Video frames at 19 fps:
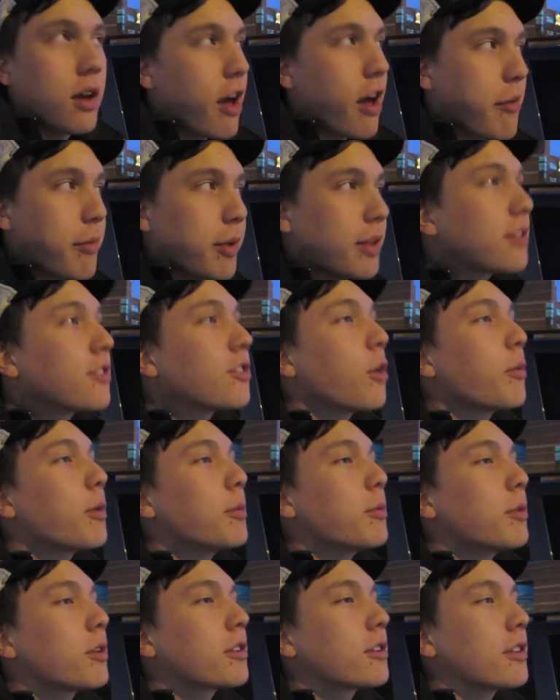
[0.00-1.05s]
I've made so many
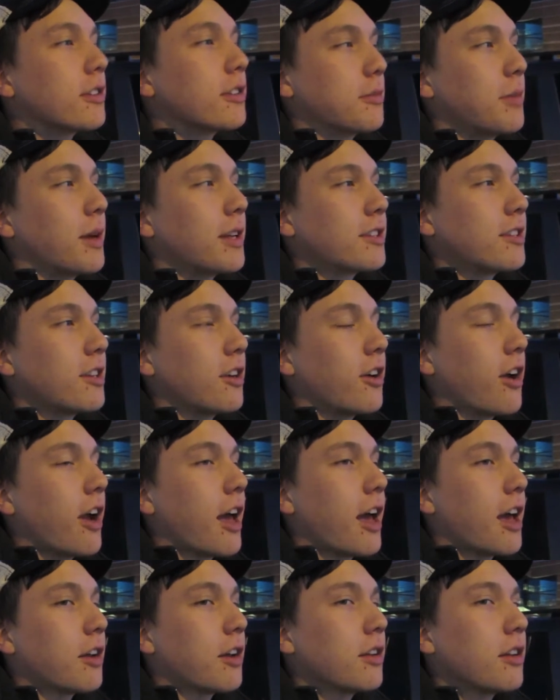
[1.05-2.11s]
books this semester,
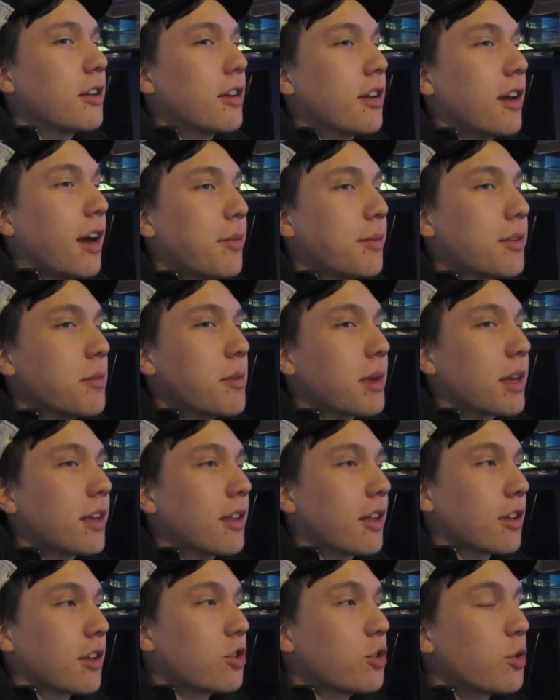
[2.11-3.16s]
and I'm still making
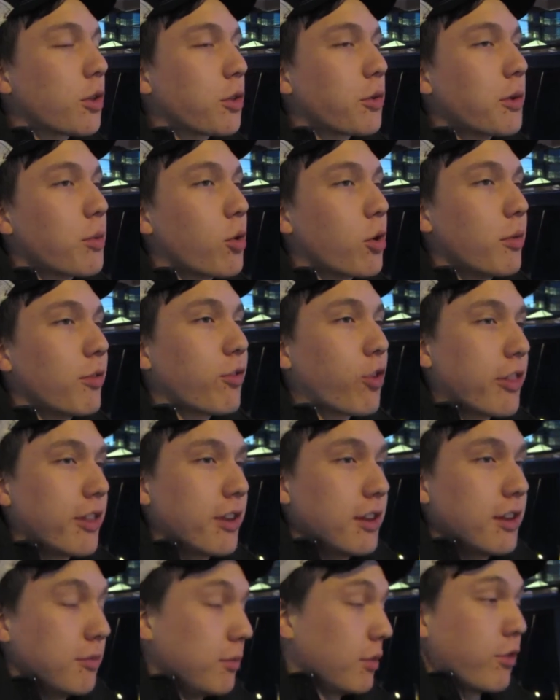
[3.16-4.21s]
like 2 or 3 more
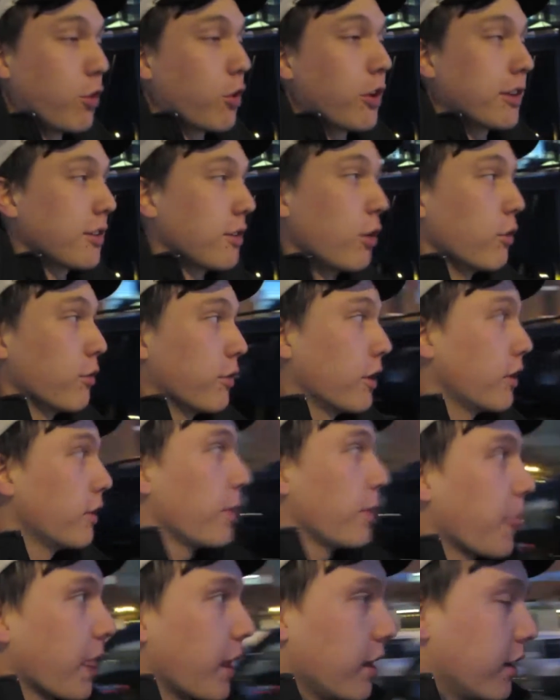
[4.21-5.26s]
before it's over.
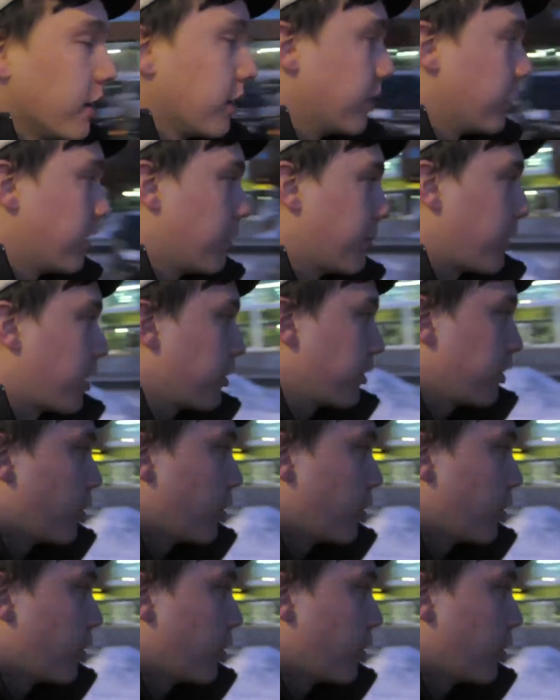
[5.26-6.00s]
I don't really